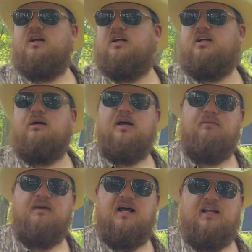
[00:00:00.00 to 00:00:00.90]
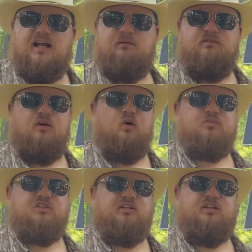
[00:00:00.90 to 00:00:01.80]
going to go out and buy a camera for home
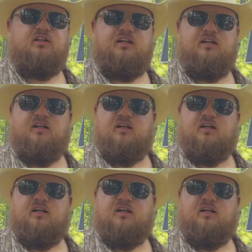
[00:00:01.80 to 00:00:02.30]
security